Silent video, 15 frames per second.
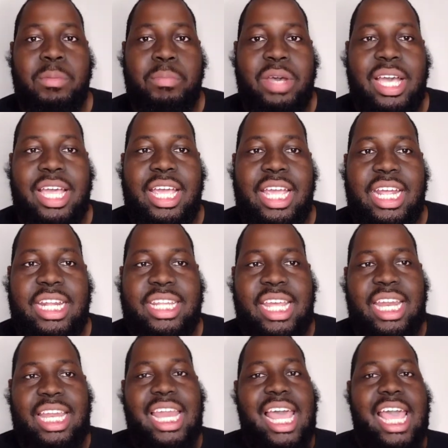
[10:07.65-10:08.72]
But
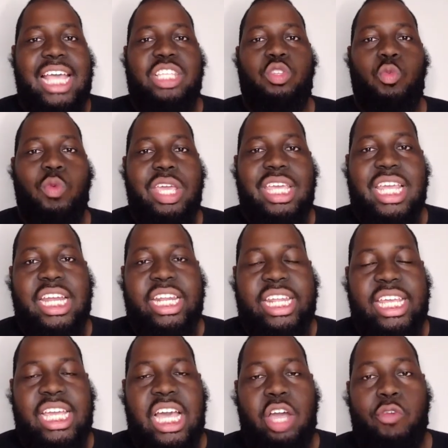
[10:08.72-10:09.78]
then last week in
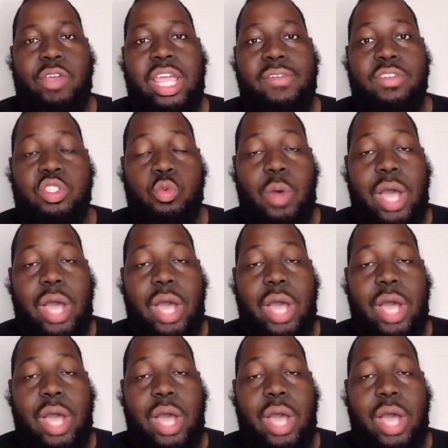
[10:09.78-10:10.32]
the uh, Ravens